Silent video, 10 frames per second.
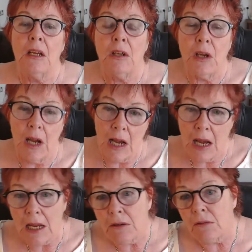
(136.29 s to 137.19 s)
your
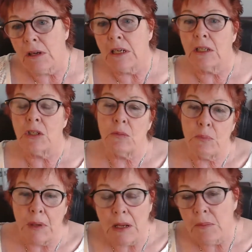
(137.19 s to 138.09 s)
heart rate, your
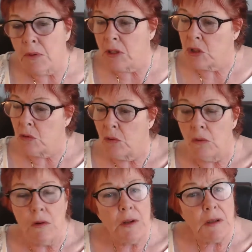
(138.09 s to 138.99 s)
blood pressure,
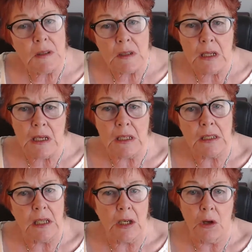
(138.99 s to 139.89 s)
all those
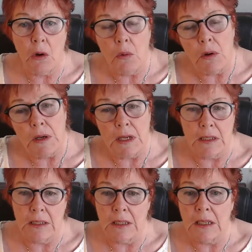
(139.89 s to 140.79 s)
things that go on
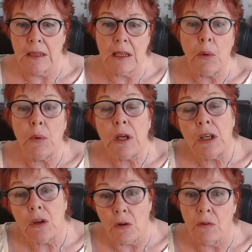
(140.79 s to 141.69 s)
underneath that we
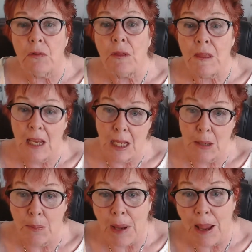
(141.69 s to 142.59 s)
don't
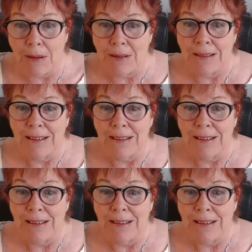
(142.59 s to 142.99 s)
think about.